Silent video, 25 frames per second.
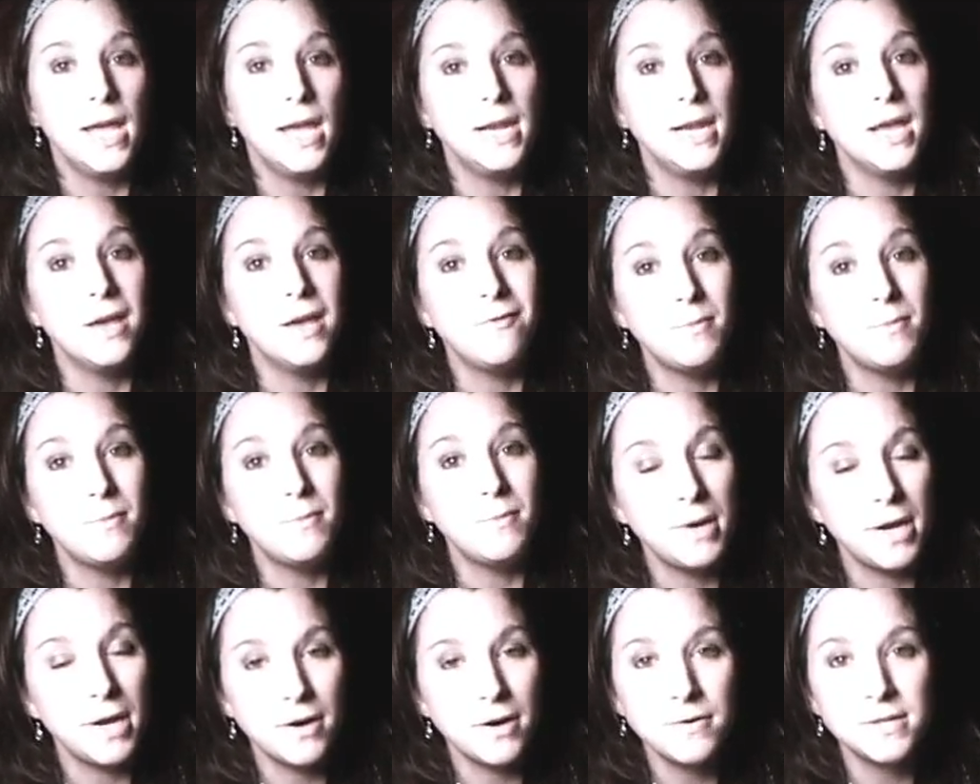and have
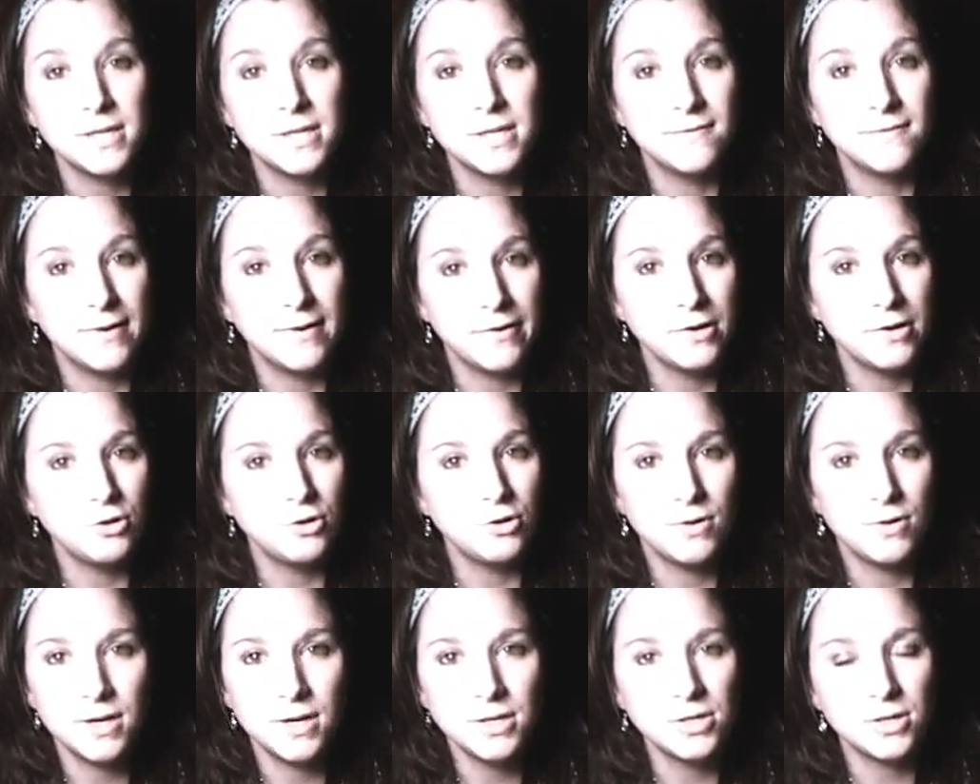been parented very
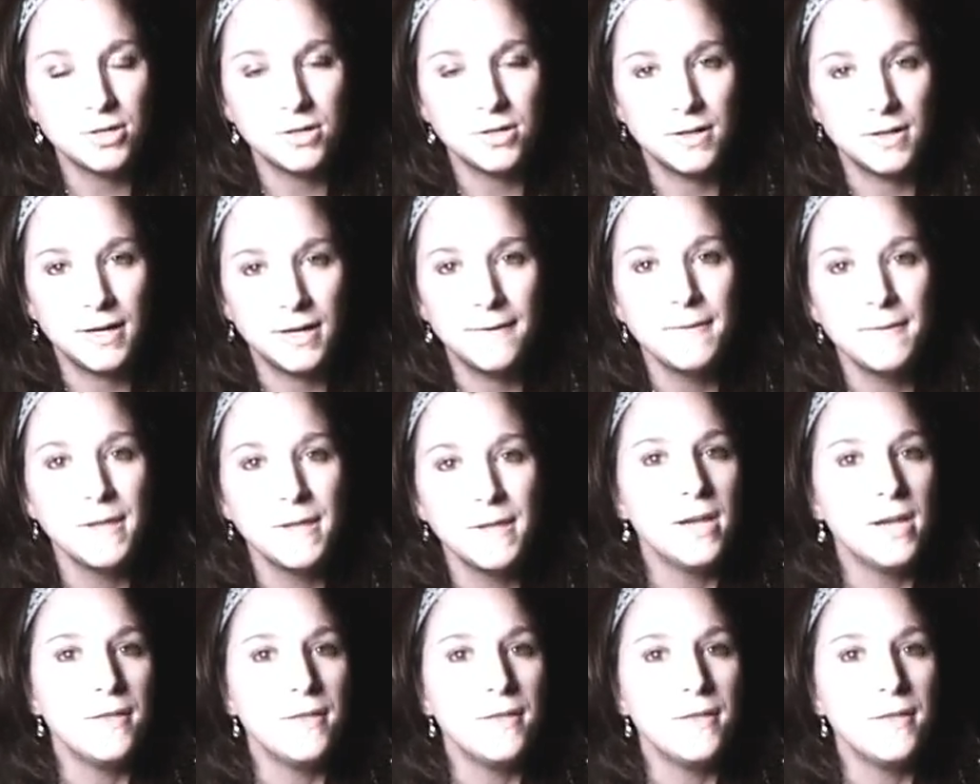traditionally.